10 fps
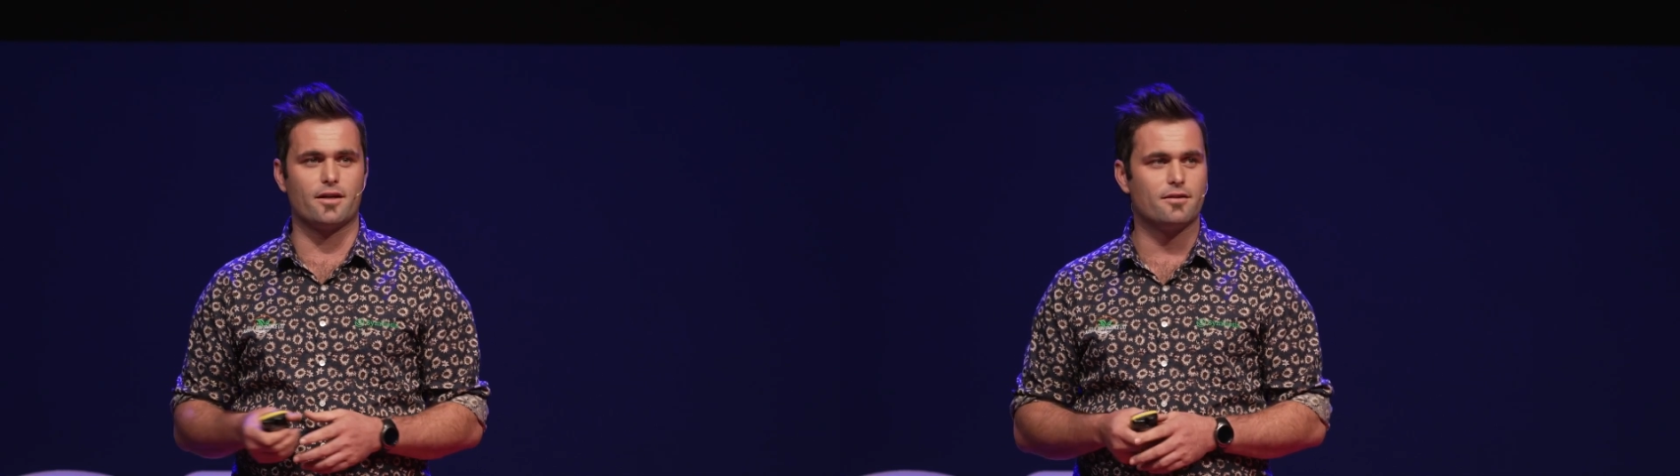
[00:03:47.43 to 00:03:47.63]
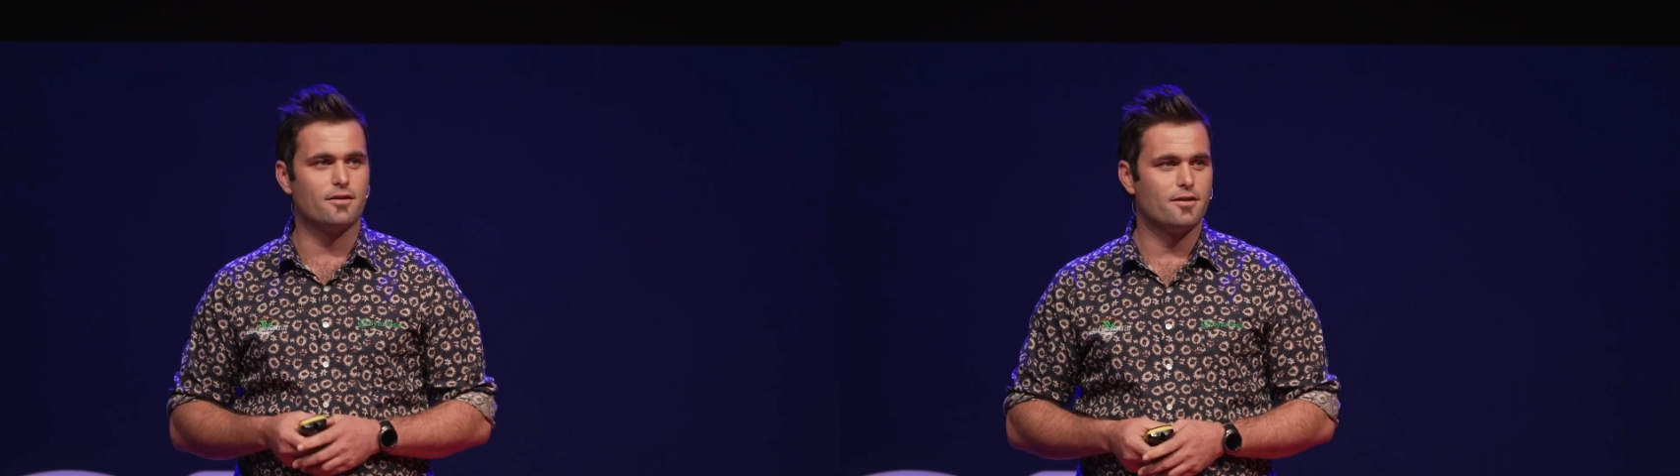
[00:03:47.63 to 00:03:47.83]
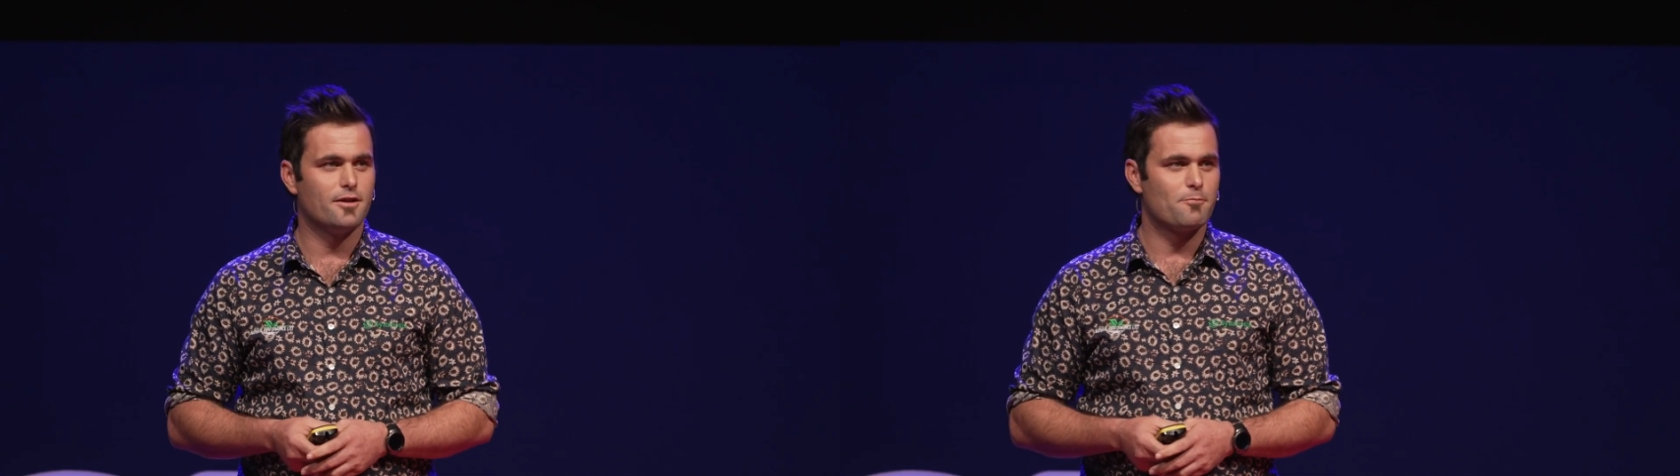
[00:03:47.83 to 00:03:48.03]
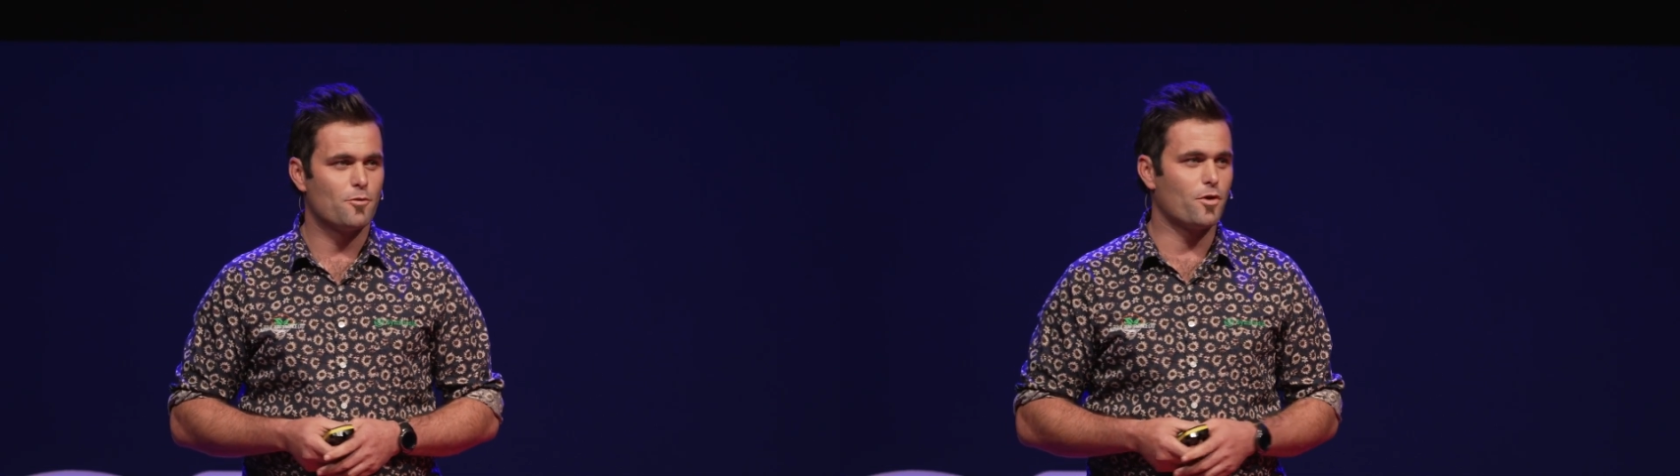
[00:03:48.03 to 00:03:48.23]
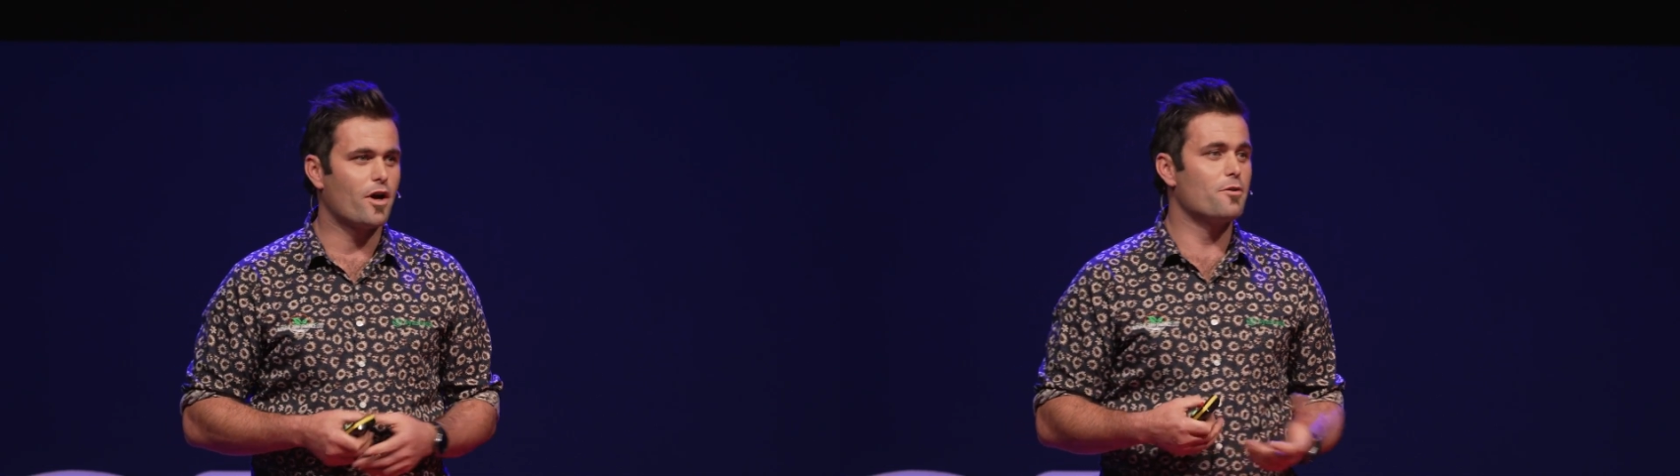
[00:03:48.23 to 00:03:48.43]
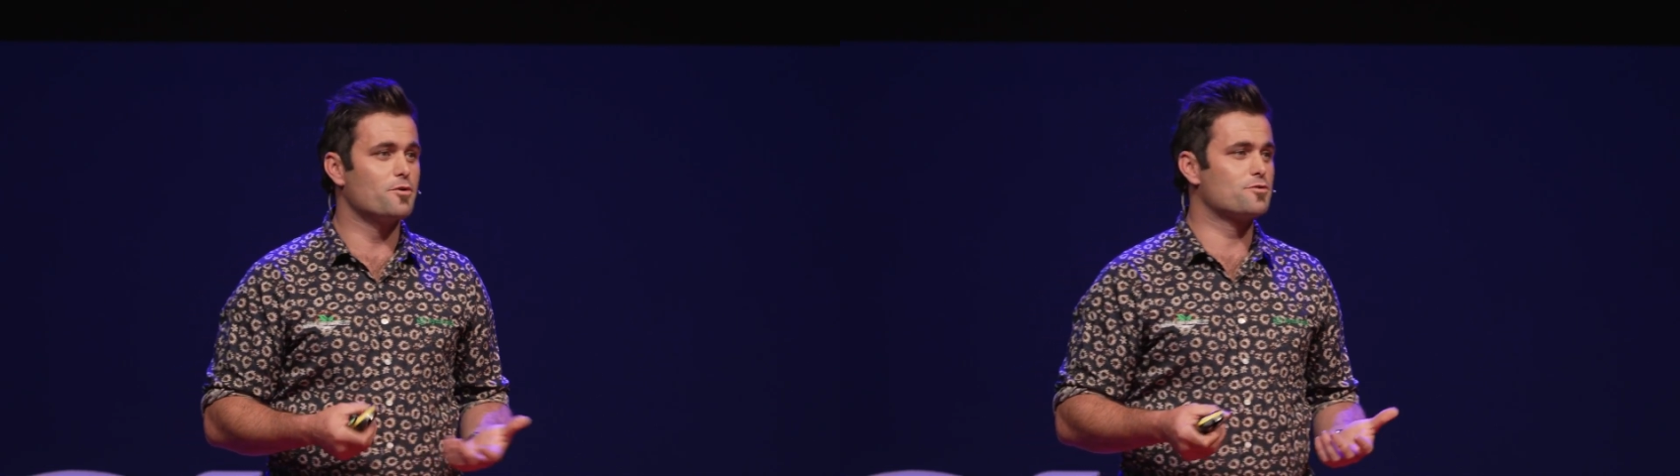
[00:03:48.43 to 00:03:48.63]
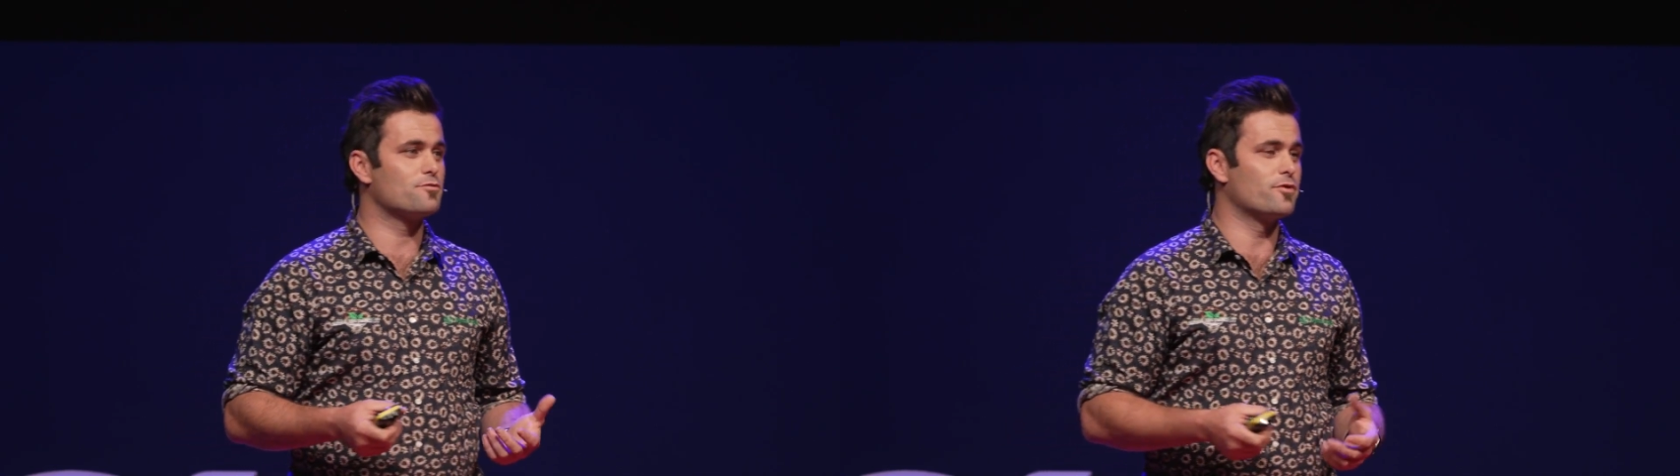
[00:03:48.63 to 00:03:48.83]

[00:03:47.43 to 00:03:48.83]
And although he was